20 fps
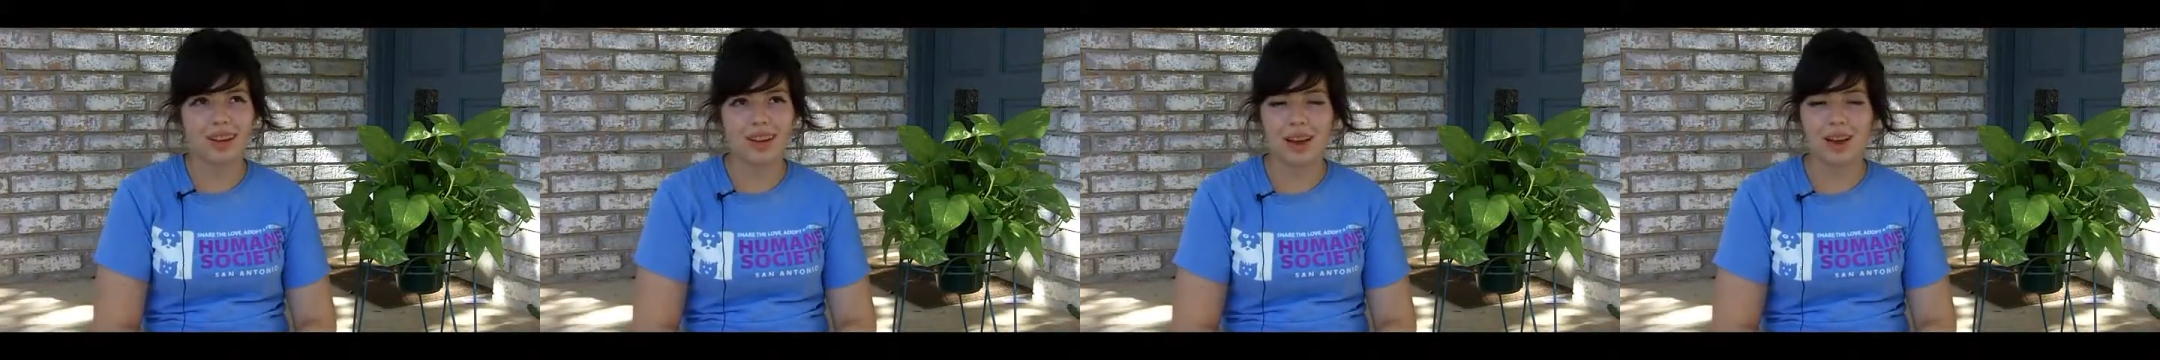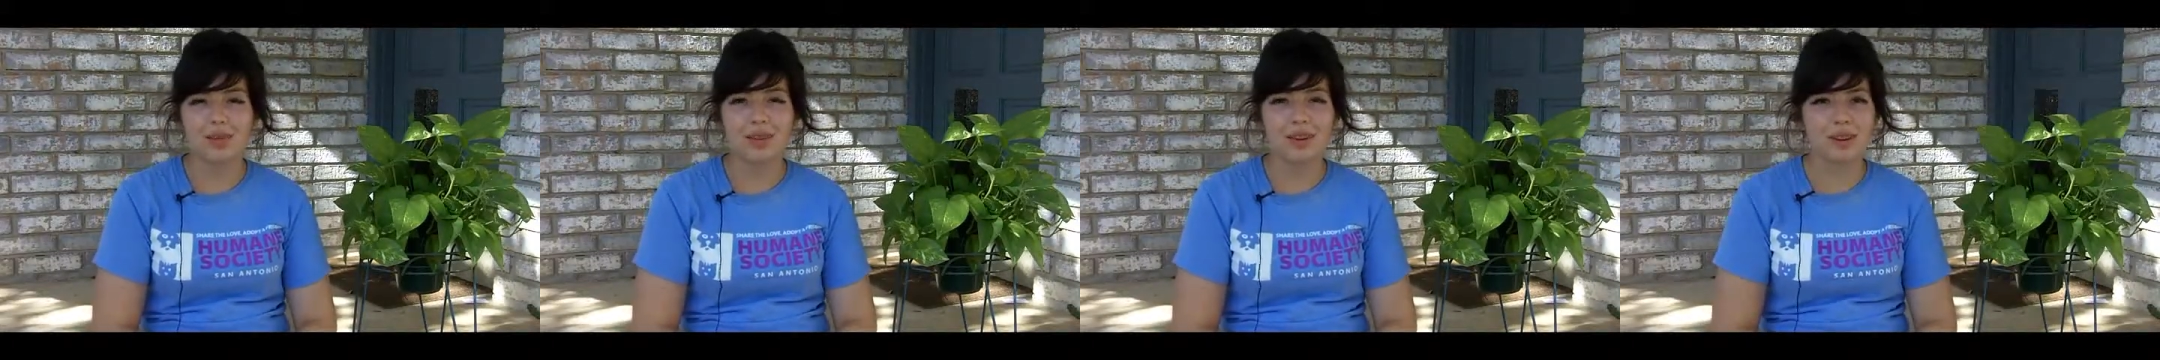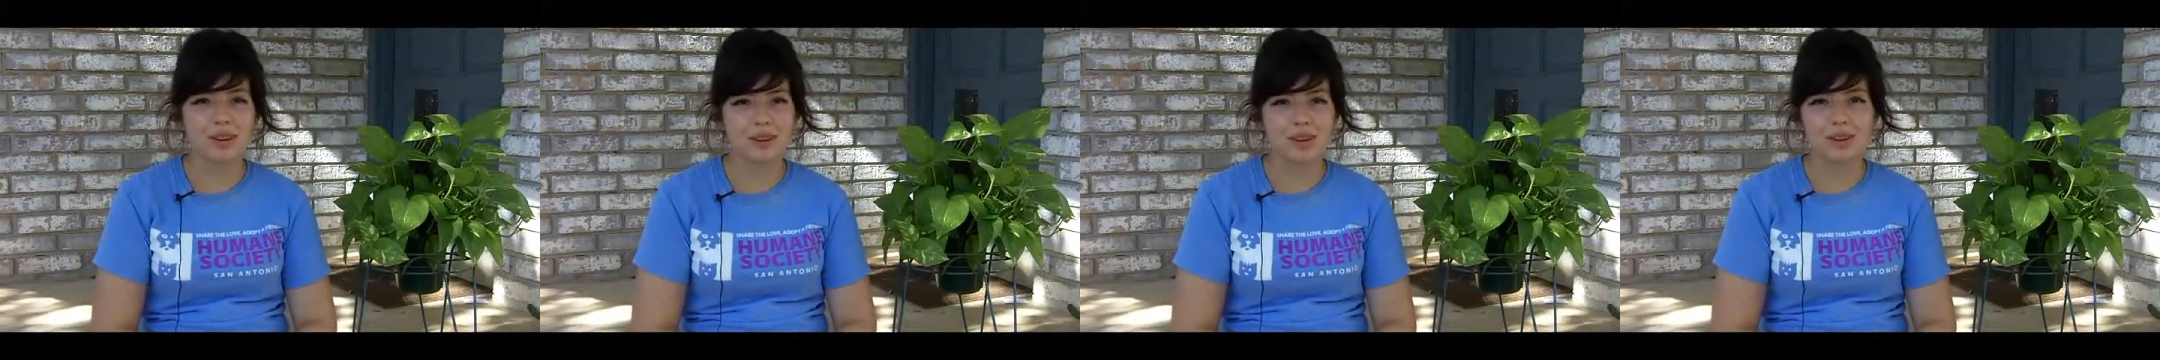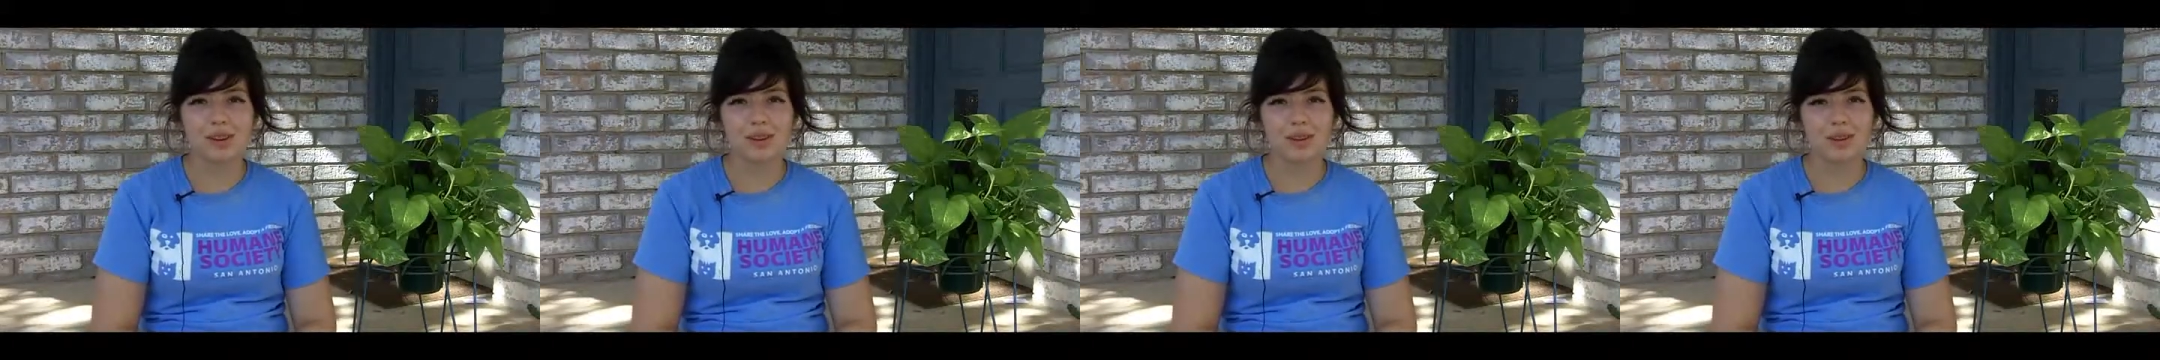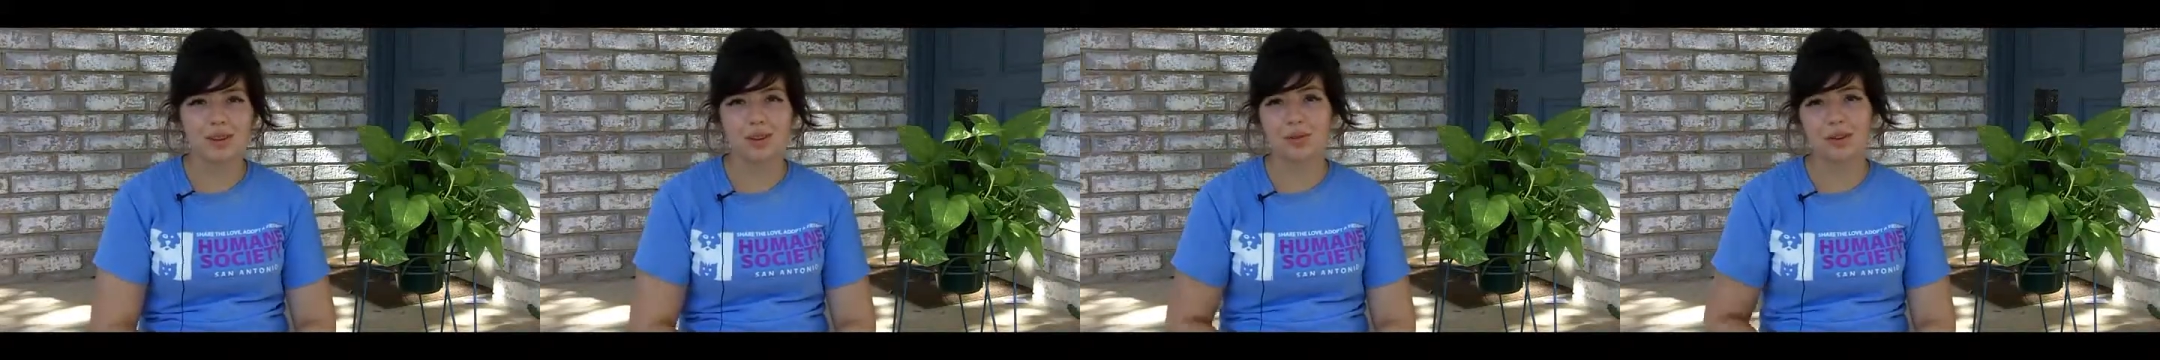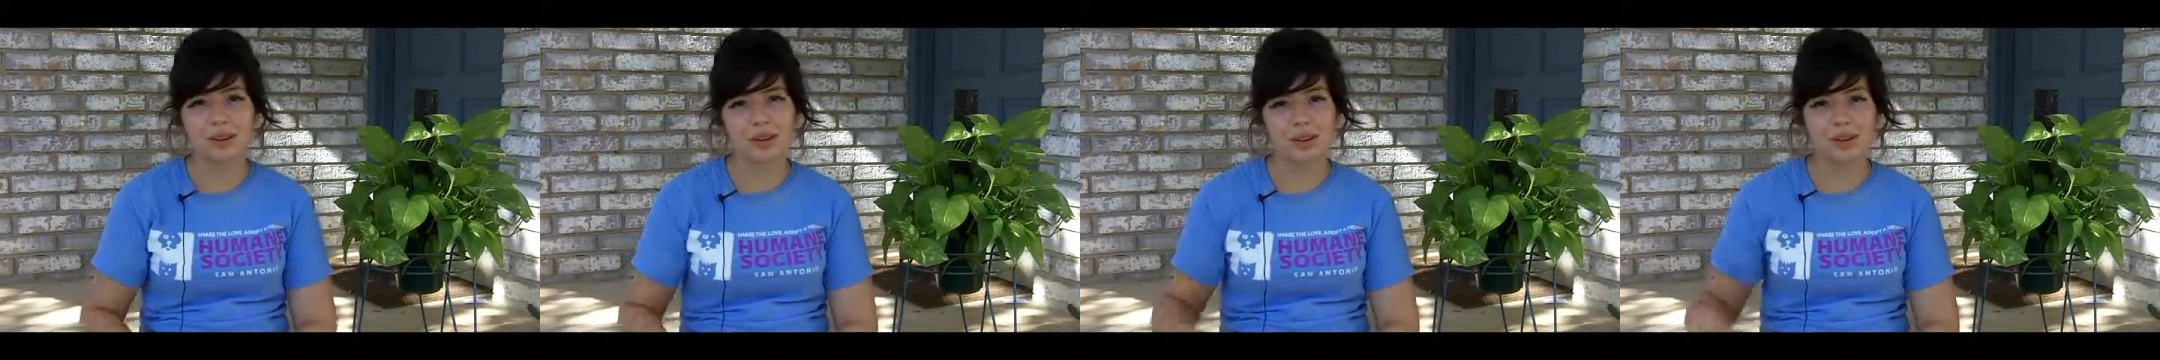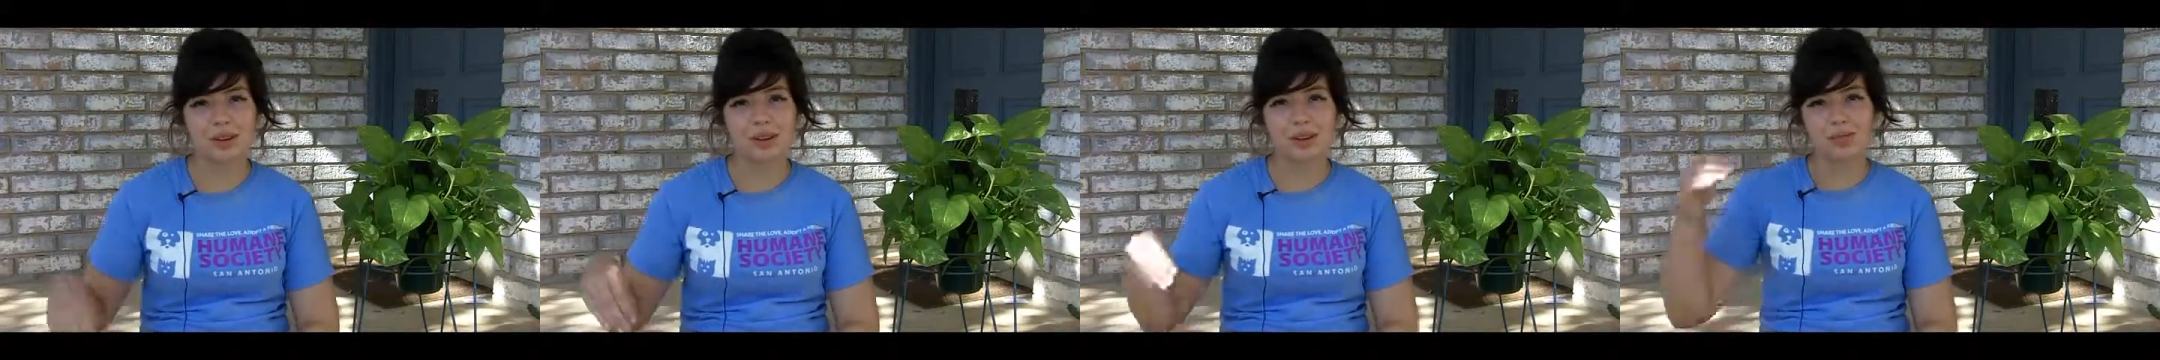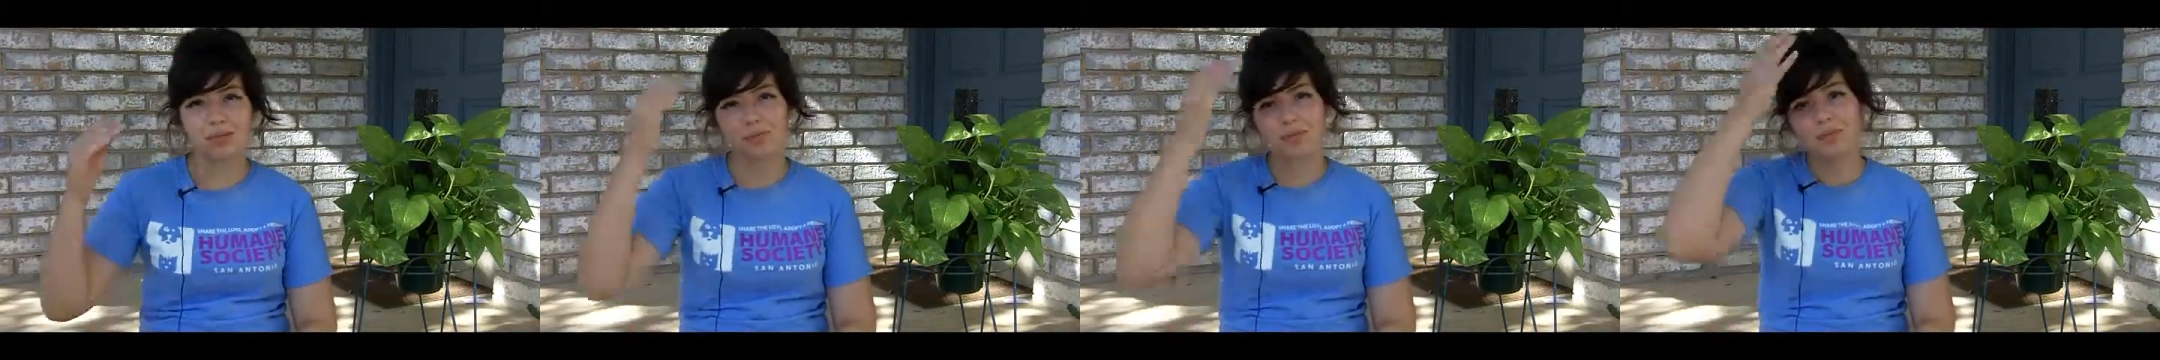I mean, it's just it's really
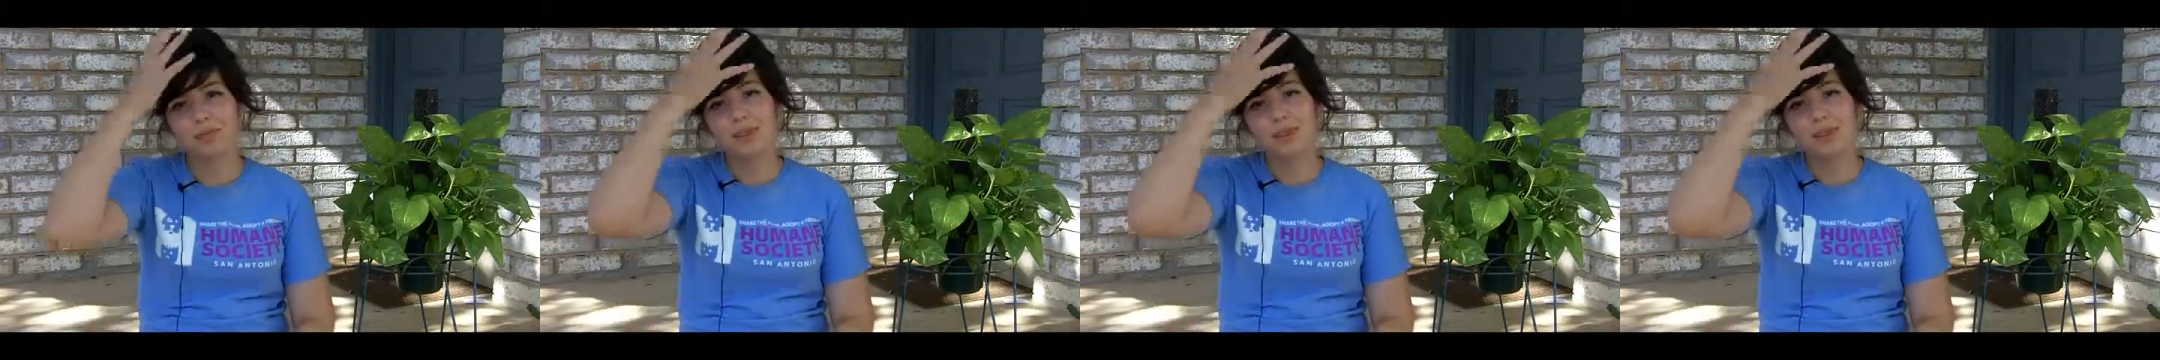cute.